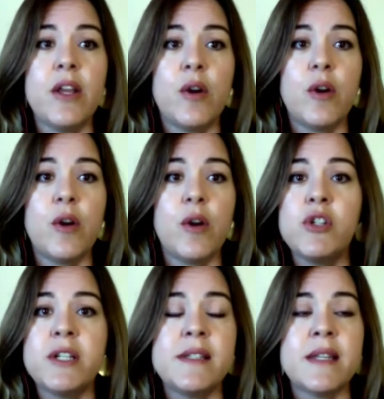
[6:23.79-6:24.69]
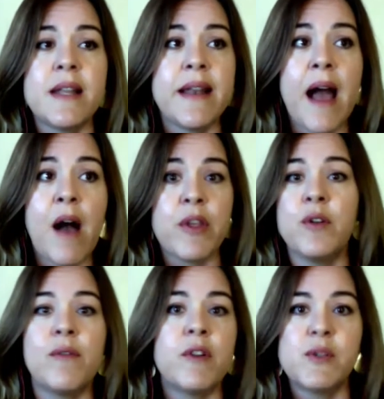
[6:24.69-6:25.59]
emotions and how the
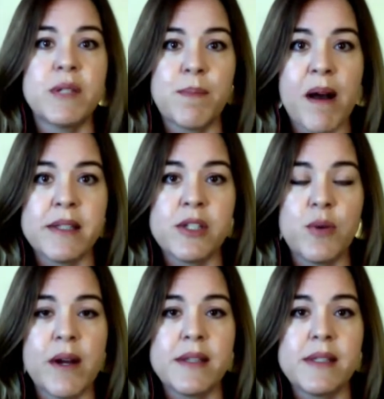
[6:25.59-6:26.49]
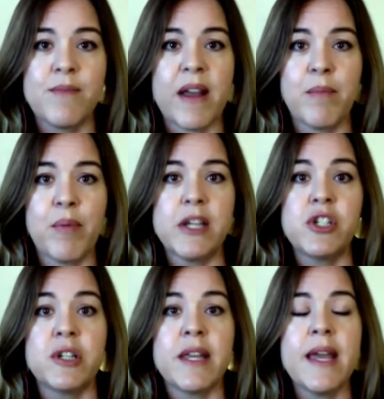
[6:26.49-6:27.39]
universe responds to us
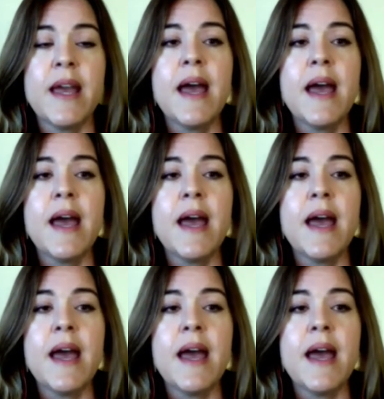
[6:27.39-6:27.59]
vibrationally.